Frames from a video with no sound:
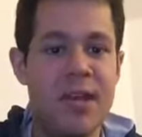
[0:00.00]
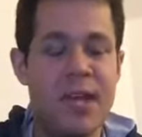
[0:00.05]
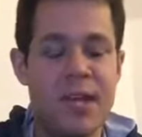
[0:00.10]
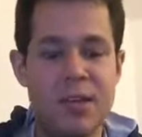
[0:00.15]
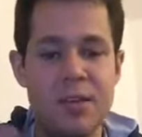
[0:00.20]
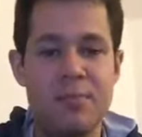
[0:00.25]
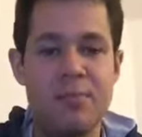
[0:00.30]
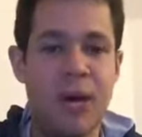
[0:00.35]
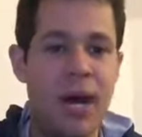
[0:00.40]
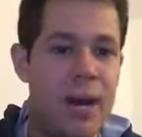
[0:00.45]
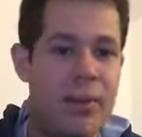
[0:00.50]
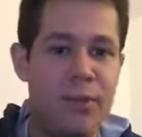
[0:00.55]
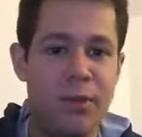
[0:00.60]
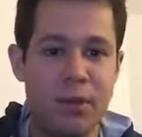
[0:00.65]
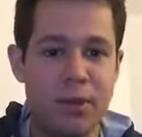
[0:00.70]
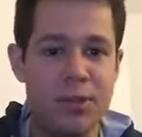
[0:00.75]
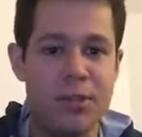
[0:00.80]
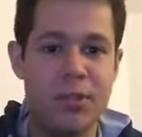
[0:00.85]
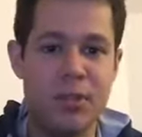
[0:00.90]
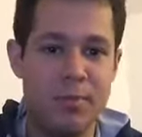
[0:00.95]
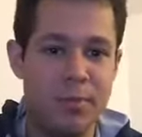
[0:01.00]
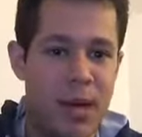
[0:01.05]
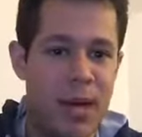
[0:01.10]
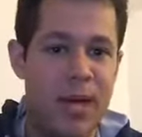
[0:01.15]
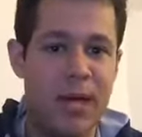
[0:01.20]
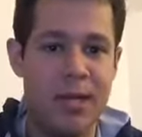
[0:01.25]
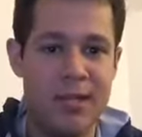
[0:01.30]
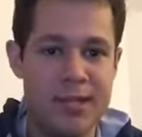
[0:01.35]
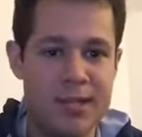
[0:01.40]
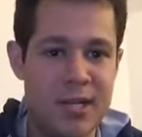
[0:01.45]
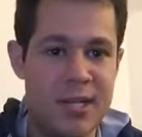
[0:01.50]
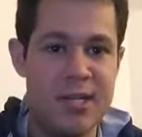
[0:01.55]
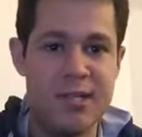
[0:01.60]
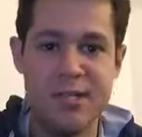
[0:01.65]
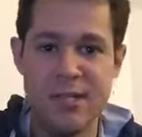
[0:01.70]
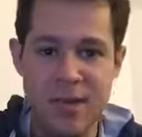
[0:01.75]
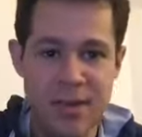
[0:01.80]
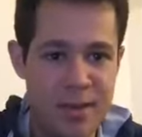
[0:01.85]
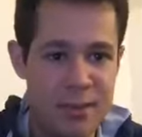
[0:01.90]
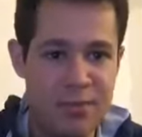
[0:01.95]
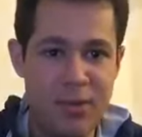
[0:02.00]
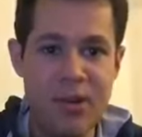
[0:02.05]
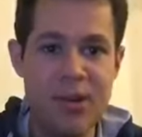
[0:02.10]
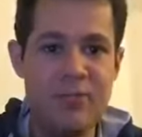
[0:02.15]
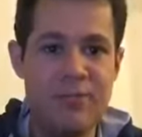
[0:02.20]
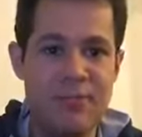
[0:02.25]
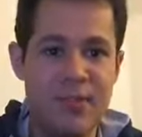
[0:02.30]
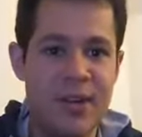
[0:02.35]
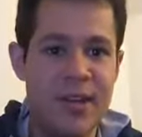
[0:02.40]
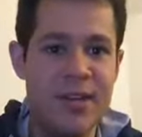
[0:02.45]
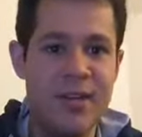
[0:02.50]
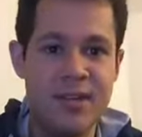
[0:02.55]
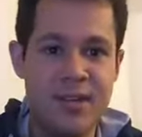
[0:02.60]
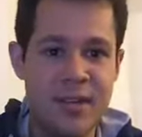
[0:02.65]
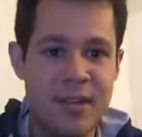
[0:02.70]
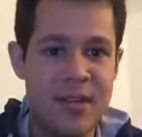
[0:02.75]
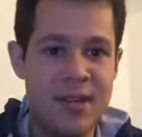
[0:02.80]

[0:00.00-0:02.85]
They do pop culture, politics. Pretty funny.